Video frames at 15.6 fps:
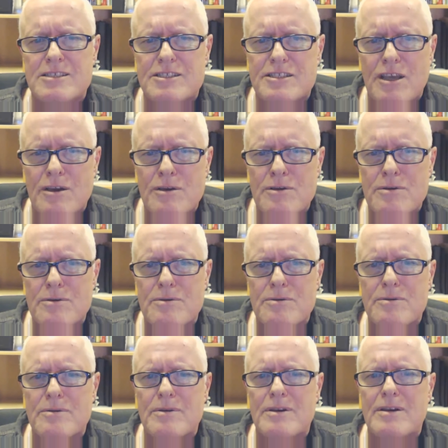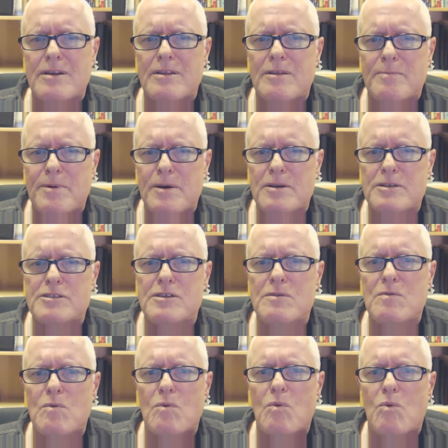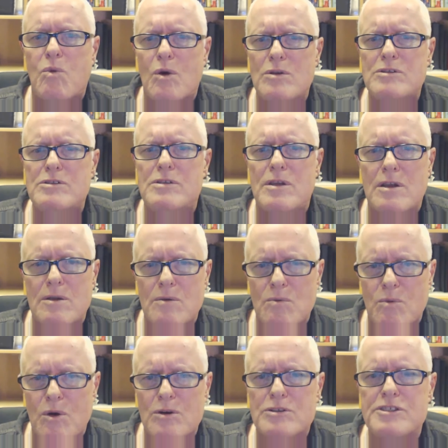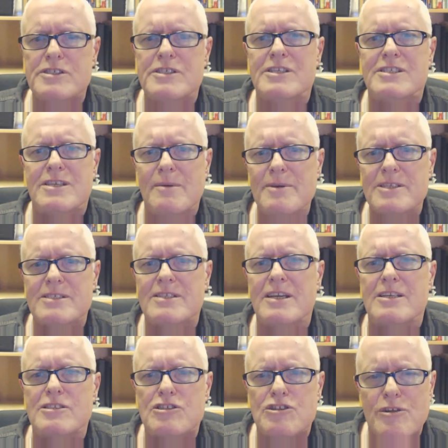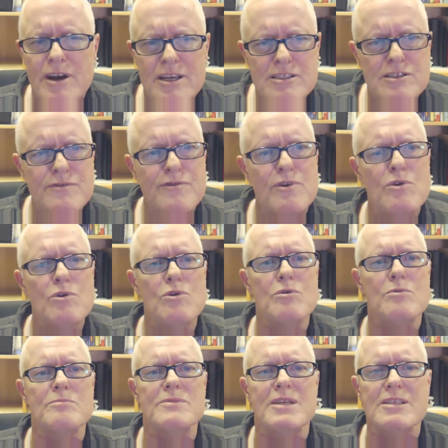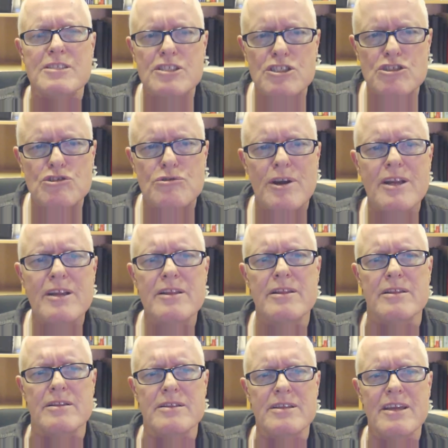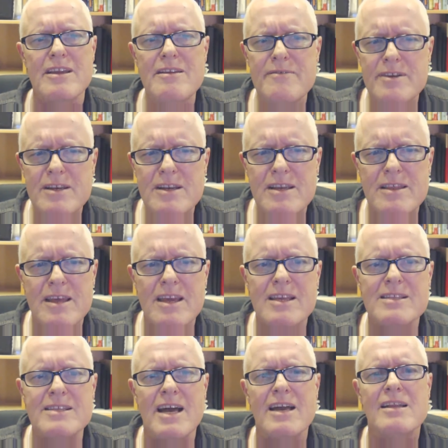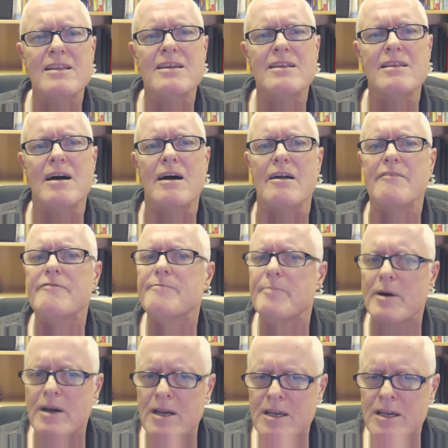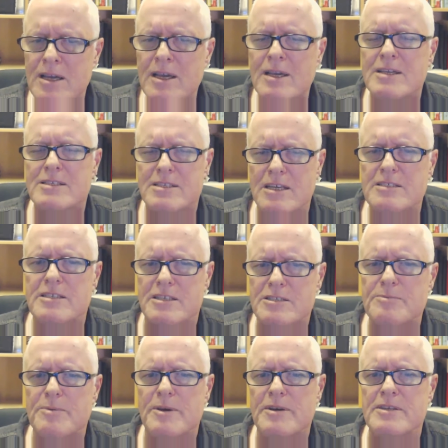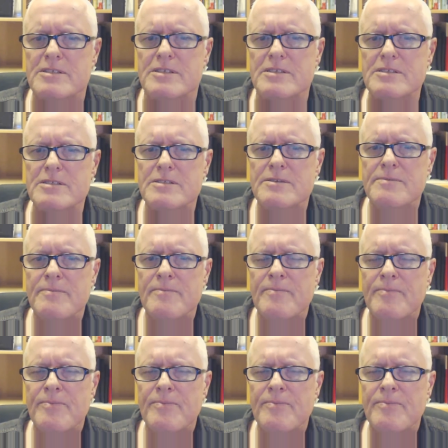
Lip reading: So the person was to some extent transformed and strengthened even in their daily life by such experiences.